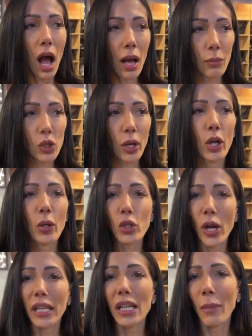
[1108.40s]
So I
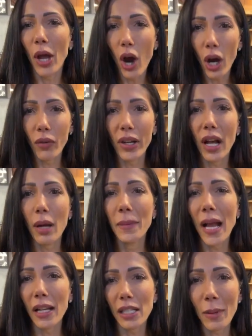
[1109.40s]
always try to keep my heart rate up,
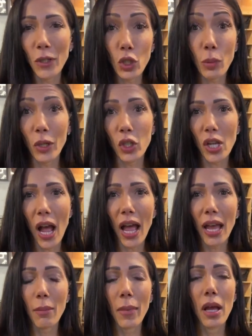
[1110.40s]
not spend too much
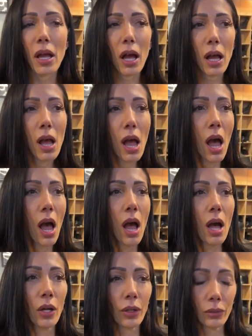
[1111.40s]
time
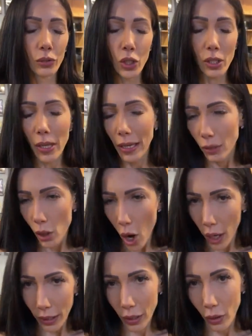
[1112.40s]
just like
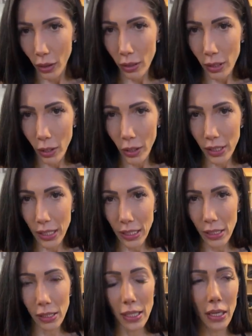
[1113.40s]
talking or
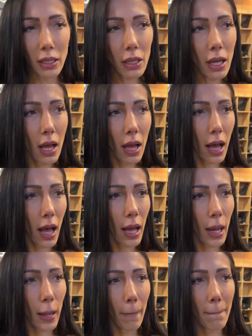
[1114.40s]
sitting still.
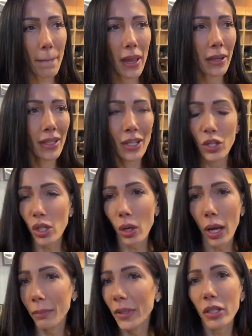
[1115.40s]
So
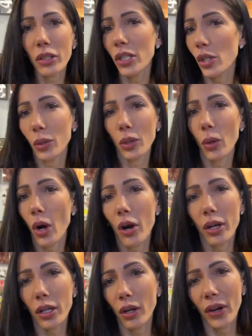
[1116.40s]
I'm literally doing no
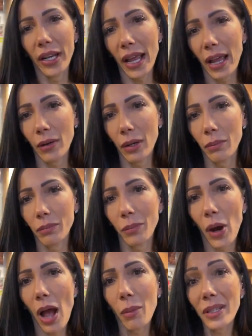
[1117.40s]
cardio right now, and I'm
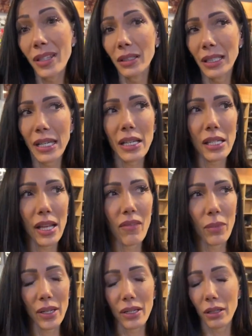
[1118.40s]
probably the leanest
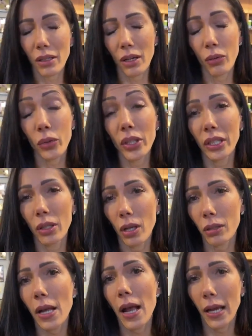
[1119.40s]
I've been in a really
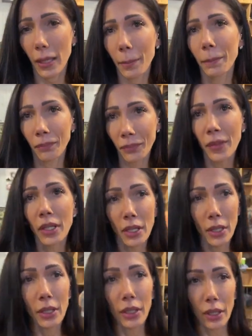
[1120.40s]
long time.
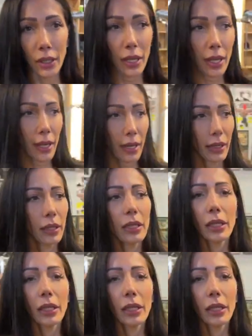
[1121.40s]
Yeah.